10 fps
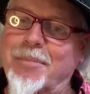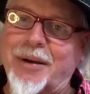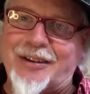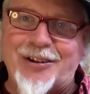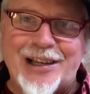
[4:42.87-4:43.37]

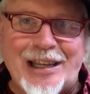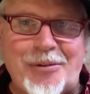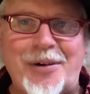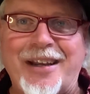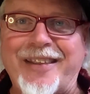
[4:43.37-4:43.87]
but they're a
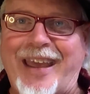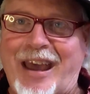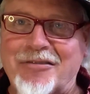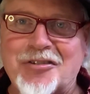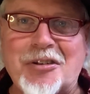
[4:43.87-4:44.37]
liquid, and they
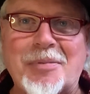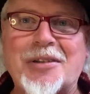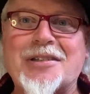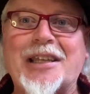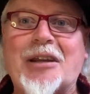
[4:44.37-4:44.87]
have to ship
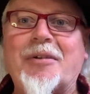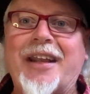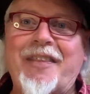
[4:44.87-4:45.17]
it as a liquid,